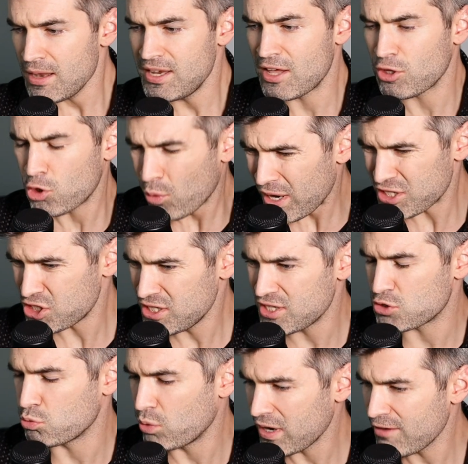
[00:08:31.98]
Now, the question
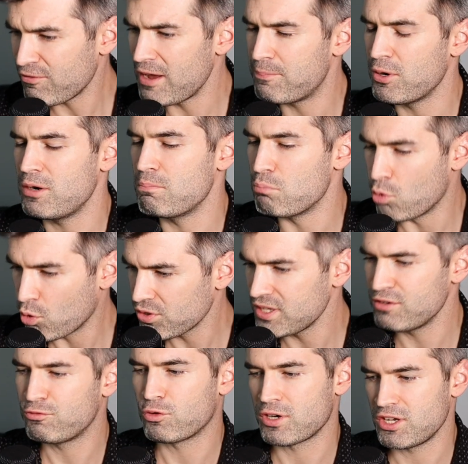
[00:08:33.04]
is, what if I put more
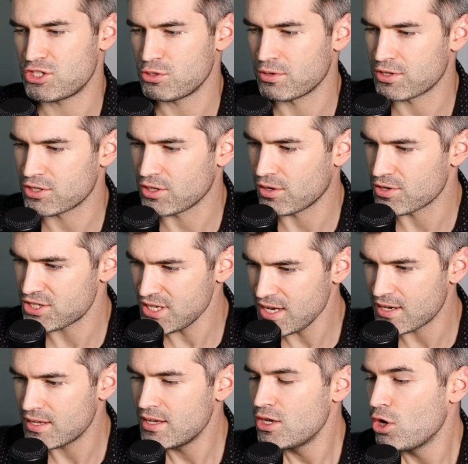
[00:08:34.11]
than $4,200
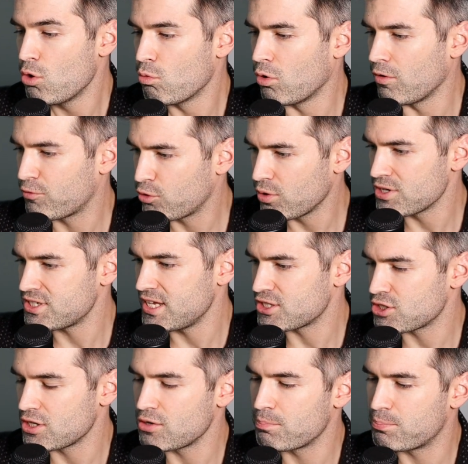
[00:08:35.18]
in? Well, of course,
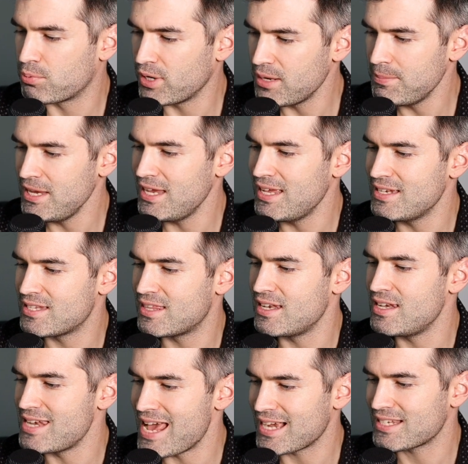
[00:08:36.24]
it's going to bring me into the
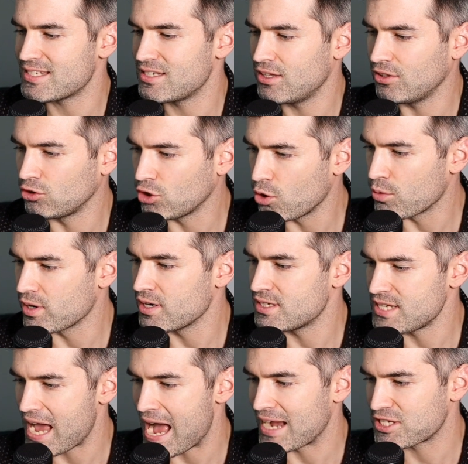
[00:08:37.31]
next lower
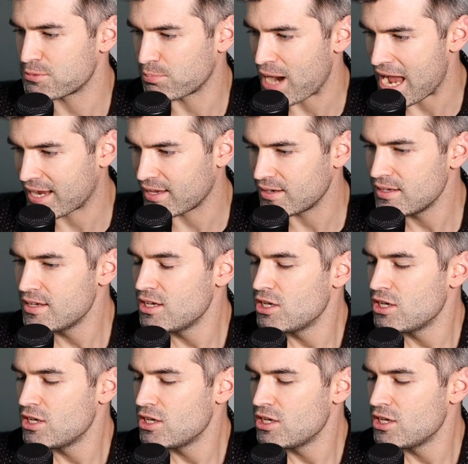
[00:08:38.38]
tax bracket.